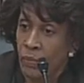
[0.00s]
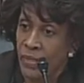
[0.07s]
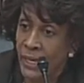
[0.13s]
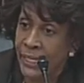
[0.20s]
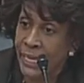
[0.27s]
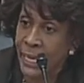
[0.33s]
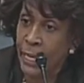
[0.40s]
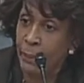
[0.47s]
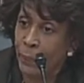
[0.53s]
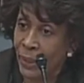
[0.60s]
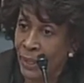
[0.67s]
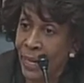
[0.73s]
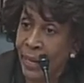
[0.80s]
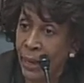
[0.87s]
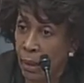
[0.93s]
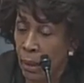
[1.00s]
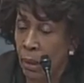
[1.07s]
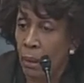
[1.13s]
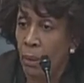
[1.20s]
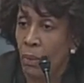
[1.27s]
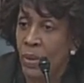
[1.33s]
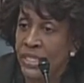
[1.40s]
the key
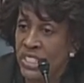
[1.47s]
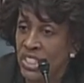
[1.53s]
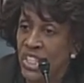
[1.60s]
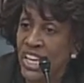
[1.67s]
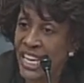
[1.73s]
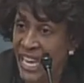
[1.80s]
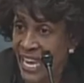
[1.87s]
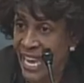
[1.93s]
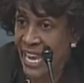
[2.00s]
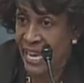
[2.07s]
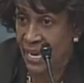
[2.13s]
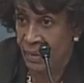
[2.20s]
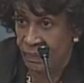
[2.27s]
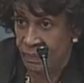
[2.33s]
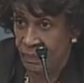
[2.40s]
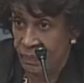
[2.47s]
player was GE